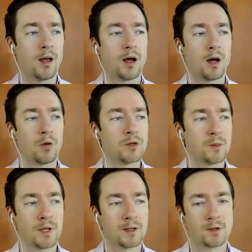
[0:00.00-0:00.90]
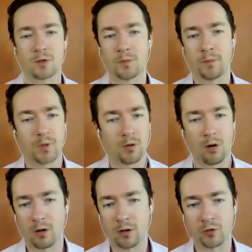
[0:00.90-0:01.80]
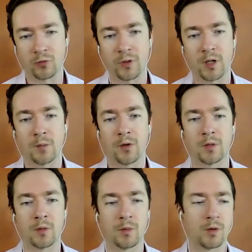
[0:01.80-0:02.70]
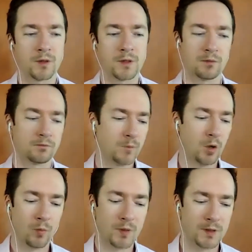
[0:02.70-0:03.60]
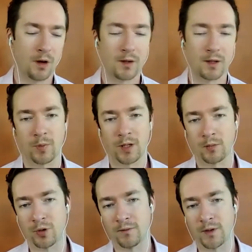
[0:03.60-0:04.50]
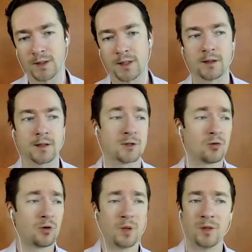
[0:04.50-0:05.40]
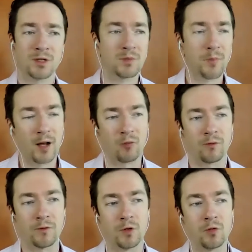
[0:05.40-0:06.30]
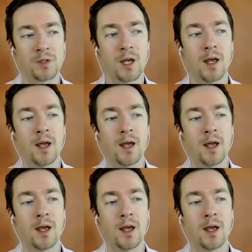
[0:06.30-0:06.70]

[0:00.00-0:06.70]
mostly because there's articles written about them about some misconduct by the previous dentist, or maybe just bad reviews.